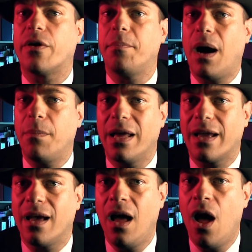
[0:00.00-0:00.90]
Republic,
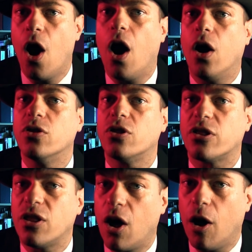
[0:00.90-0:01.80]
on
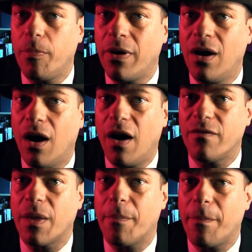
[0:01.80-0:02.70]
top
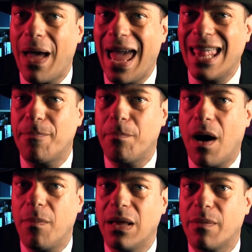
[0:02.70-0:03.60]
of the paid
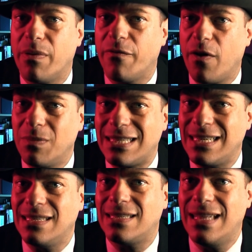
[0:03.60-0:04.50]
public
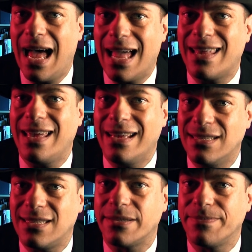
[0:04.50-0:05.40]
performances, that
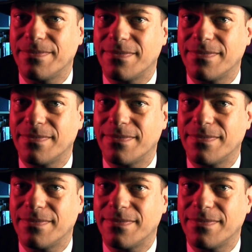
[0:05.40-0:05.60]
is.